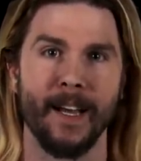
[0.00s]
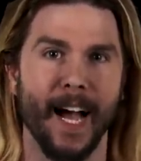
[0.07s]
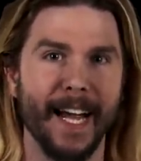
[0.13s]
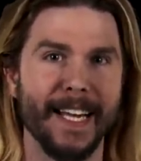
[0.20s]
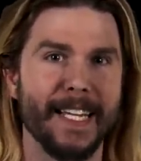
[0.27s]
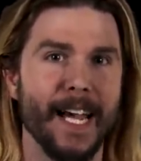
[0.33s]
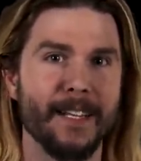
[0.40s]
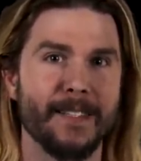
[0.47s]

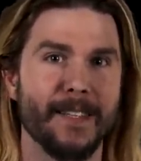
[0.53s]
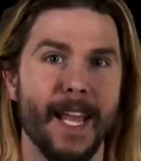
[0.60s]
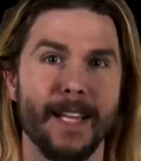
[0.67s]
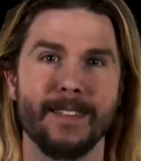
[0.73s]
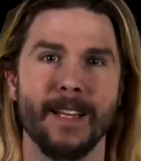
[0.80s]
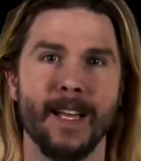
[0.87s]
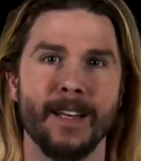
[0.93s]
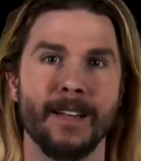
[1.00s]
I guess
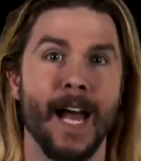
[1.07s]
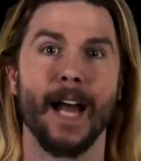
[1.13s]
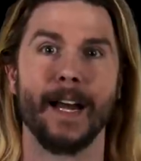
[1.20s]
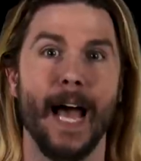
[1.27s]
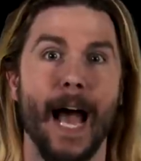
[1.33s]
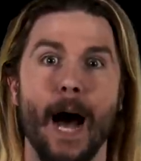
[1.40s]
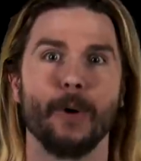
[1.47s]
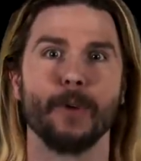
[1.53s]
that's
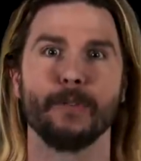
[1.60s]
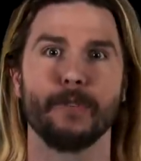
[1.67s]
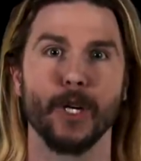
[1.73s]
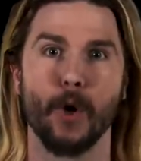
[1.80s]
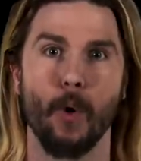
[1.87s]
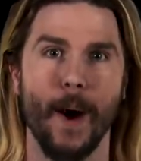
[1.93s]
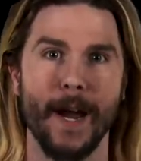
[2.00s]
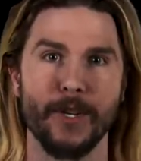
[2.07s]
not out of the
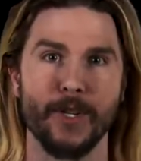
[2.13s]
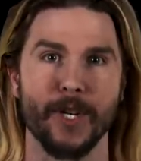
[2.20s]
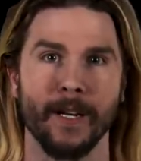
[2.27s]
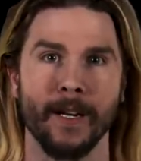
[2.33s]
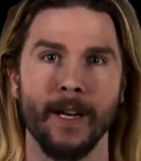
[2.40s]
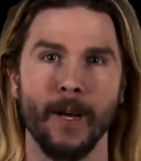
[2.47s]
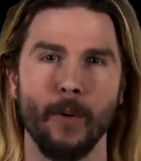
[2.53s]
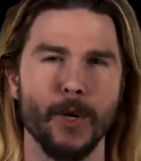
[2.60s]

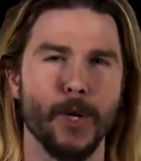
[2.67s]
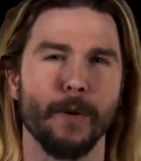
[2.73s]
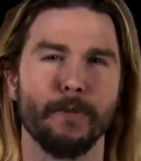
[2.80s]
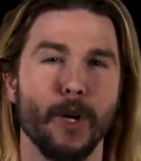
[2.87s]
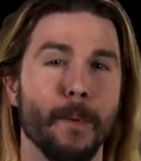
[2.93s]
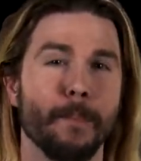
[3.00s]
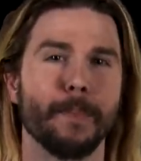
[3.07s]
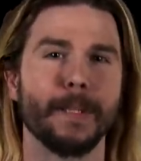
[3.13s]
question when you
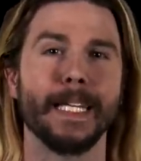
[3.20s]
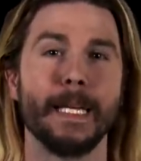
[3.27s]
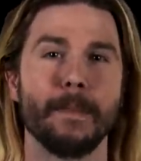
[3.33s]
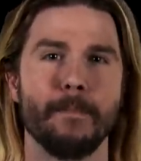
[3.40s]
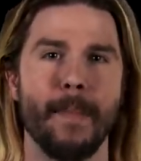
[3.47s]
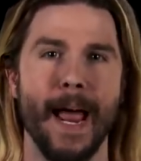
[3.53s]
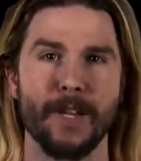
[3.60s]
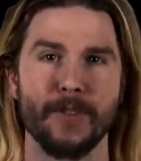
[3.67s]
have
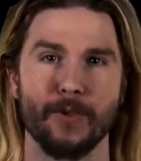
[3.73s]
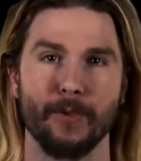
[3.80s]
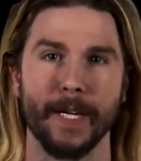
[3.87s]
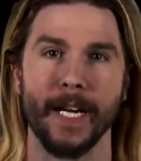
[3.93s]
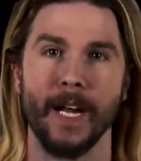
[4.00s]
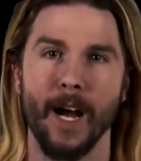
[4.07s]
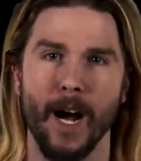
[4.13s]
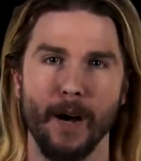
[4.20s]
complete
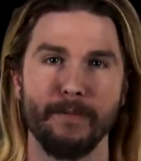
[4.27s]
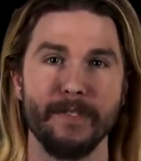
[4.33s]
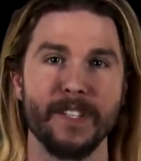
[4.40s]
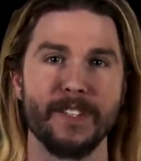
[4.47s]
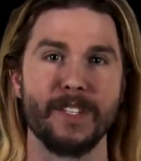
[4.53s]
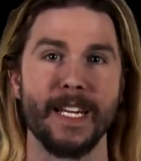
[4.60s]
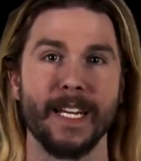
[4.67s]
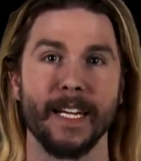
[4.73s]
mastery of the
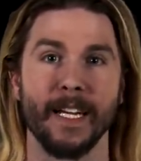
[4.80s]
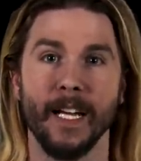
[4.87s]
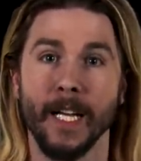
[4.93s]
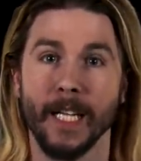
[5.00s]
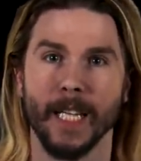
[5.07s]
sea.